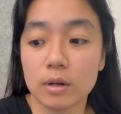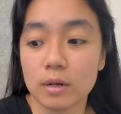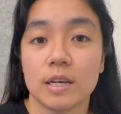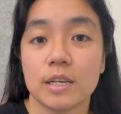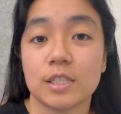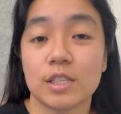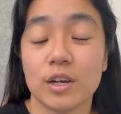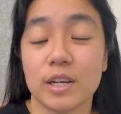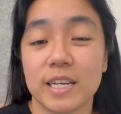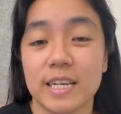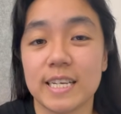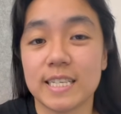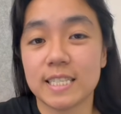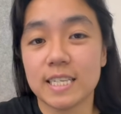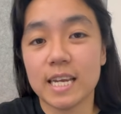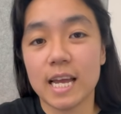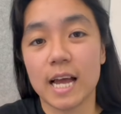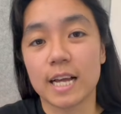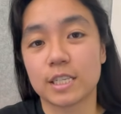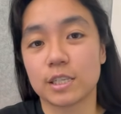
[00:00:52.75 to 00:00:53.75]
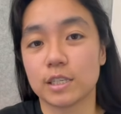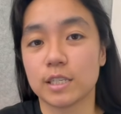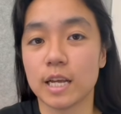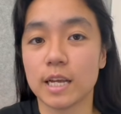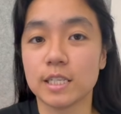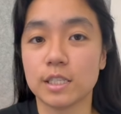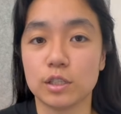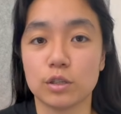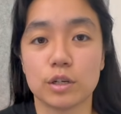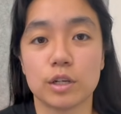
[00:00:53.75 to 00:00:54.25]
So an easy
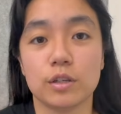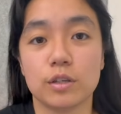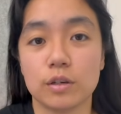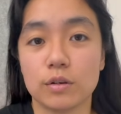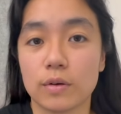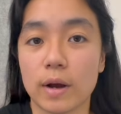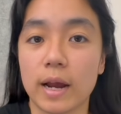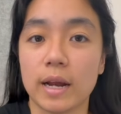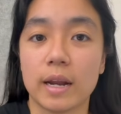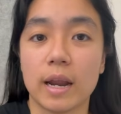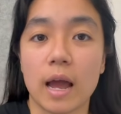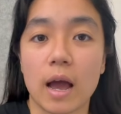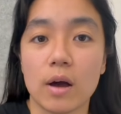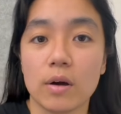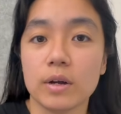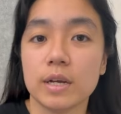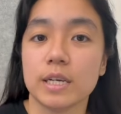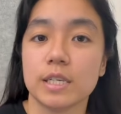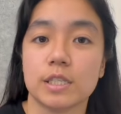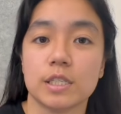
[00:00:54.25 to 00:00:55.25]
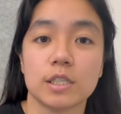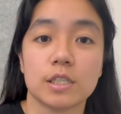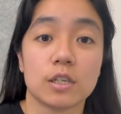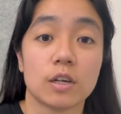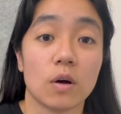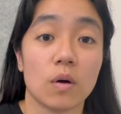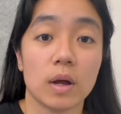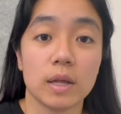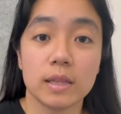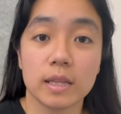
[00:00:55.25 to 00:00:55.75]
exercise you can do right now is just
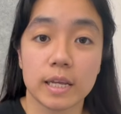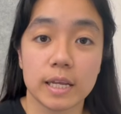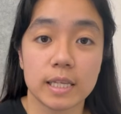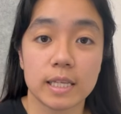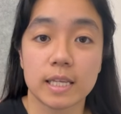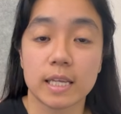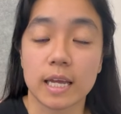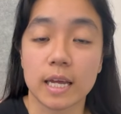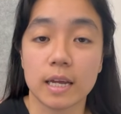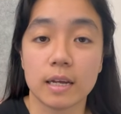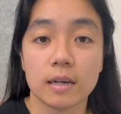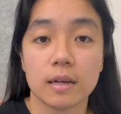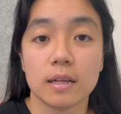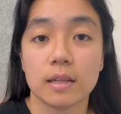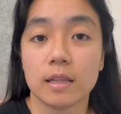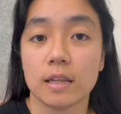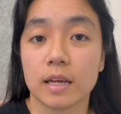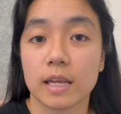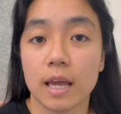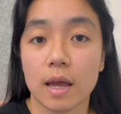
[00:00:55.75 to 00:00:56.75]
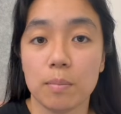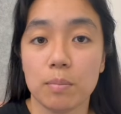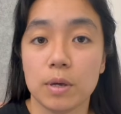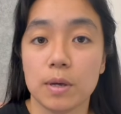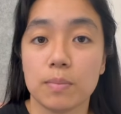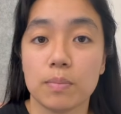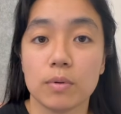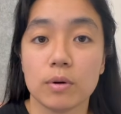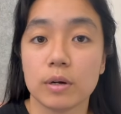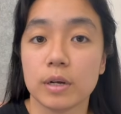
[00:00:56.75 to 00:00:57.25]
go on LinkedIn, look at
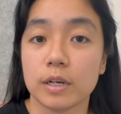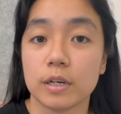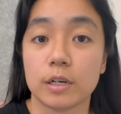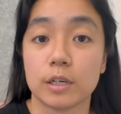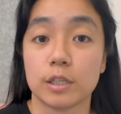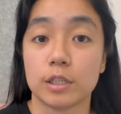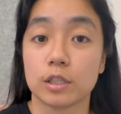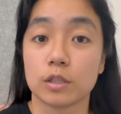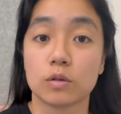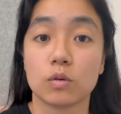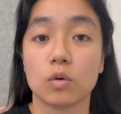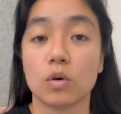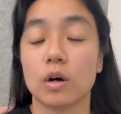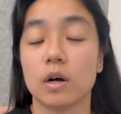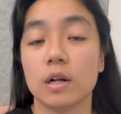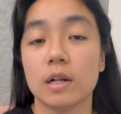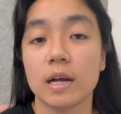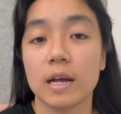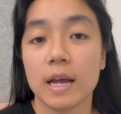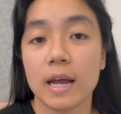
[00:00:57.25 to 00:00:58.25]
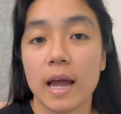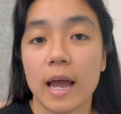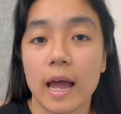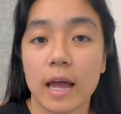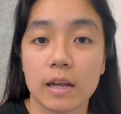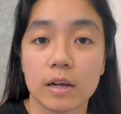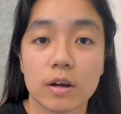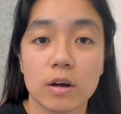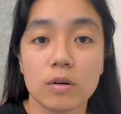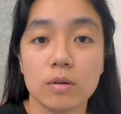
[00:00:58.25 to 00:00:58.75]
people in your school,
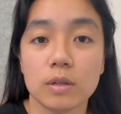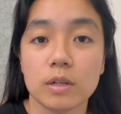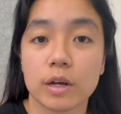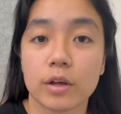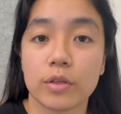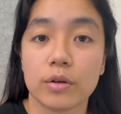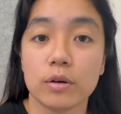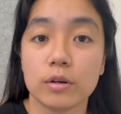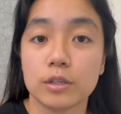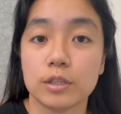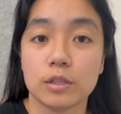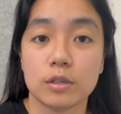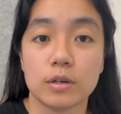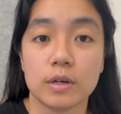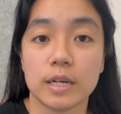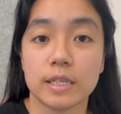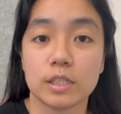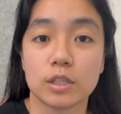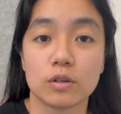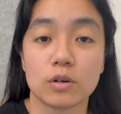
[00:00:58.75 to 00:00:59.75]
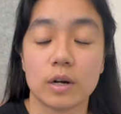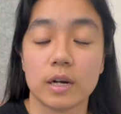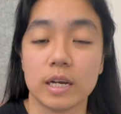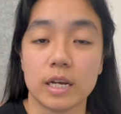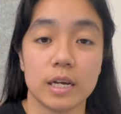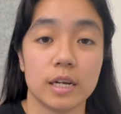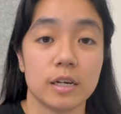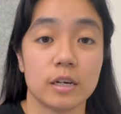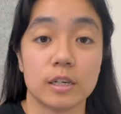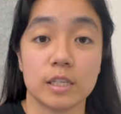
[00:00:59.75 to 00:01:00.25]
and go look through students who are in your